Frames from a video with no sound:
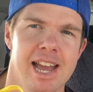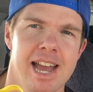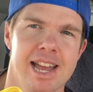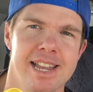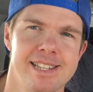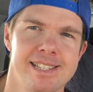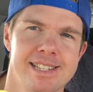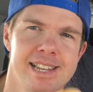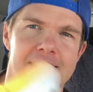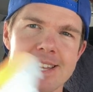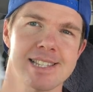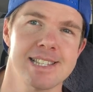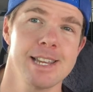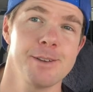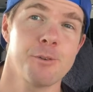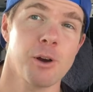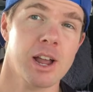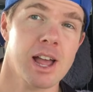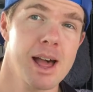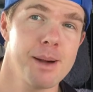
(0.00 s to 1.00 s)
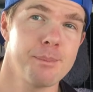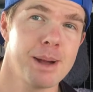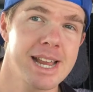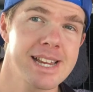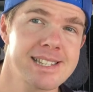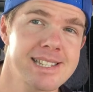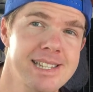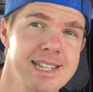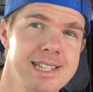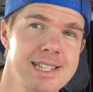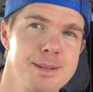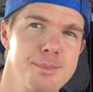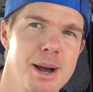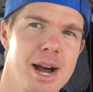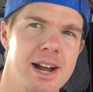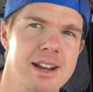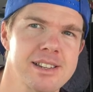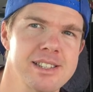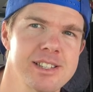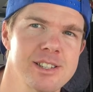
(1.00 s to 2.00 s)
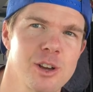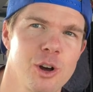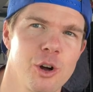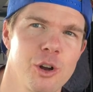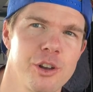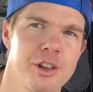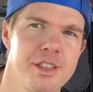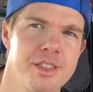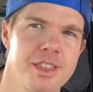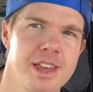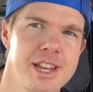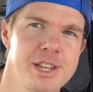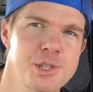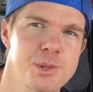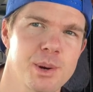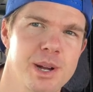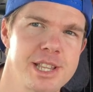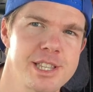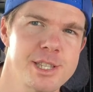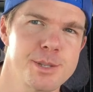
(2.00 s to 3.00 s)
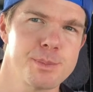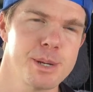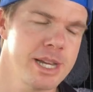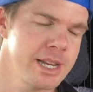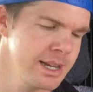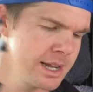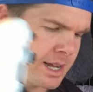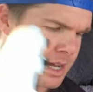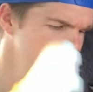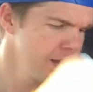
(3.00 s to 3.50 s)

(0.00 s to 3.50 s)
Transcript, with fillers: and uh, see if I can't make 60 bucks on these ones. But